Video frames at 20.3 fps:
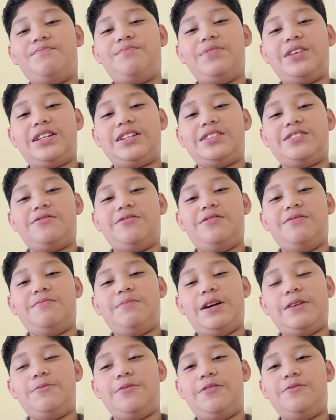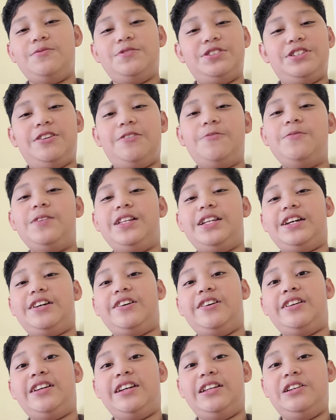Because my mom is not really
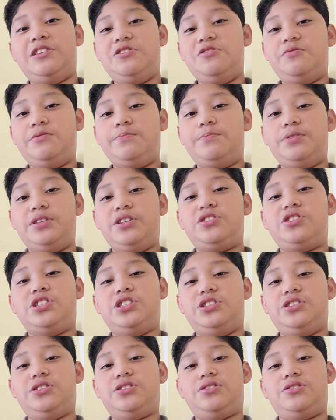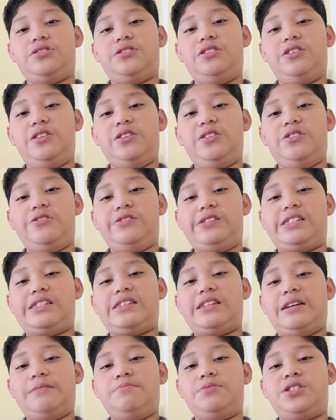good at doing plushes and those
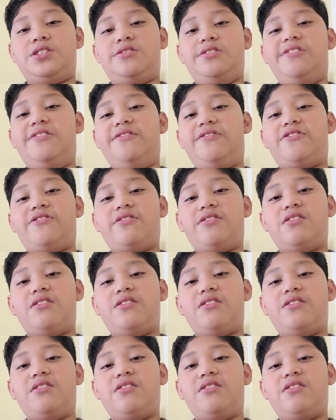type of stuff.